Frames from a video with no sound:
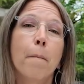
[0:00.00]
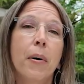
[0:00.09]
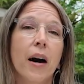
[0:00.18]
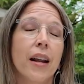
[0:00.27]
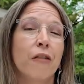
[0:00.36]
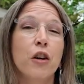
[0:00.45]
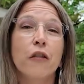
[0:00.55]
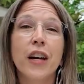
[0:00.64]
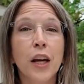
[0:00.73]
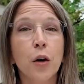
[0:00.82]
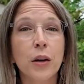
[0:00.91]
But if you have
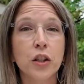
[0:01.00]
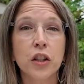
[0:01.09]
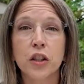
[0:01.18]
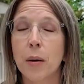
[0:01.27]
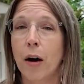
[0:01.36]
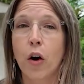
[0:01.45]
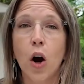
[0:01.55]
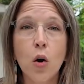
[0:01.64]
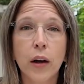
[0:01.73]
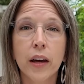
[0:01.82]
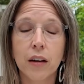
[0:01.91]
any questions about
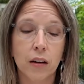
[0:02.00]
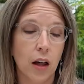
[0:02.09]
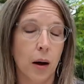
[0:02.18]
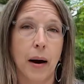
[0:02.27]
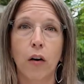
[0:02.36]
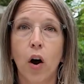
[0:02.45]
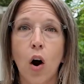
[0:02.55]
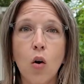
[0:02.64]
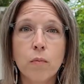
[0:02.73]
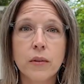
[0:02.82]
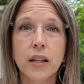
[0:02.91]
Oak Hill, about
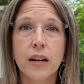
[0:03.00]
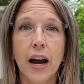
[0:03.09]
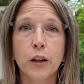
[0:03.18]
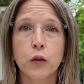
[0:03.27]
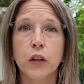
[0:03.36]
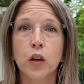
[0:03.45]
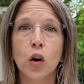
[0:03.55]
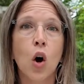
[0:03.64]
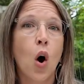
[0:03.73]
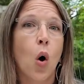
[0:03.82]
homes in Nashville,